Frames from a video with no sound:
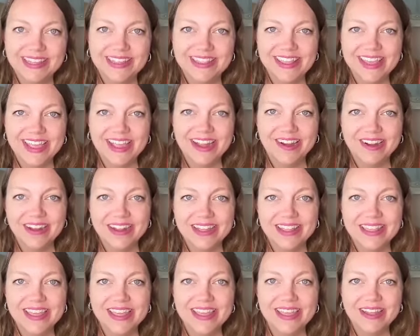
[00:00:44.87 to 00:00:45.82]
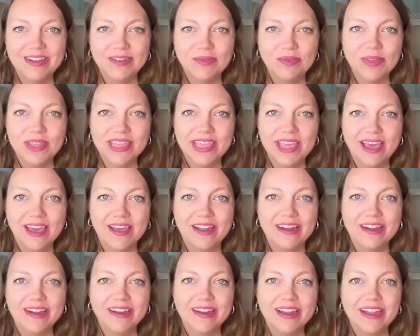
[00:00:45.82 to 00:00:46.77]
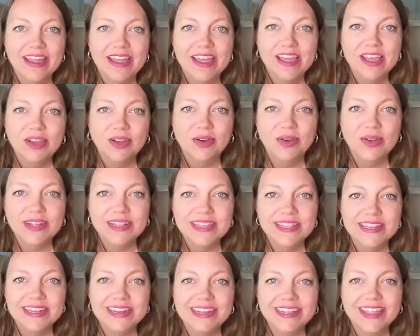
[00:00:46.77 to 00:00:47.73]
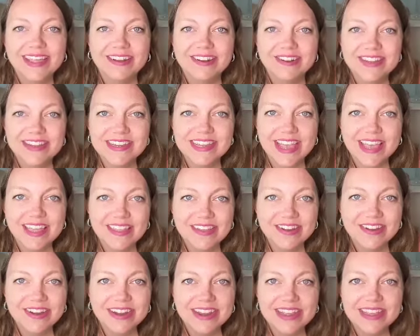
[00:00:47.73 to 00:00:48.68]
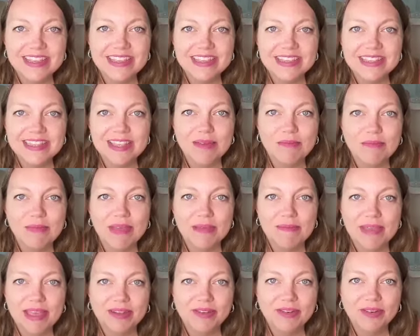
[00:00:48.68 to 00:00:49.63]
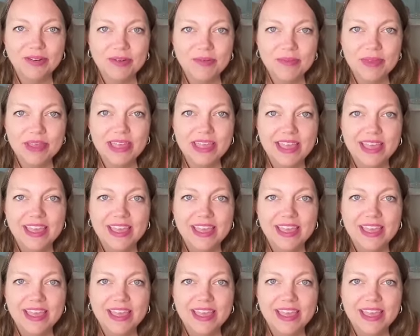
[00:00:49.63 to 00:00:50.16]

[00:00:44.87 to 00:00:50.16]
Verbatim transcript: The area that we are going to declutter together is my bedroom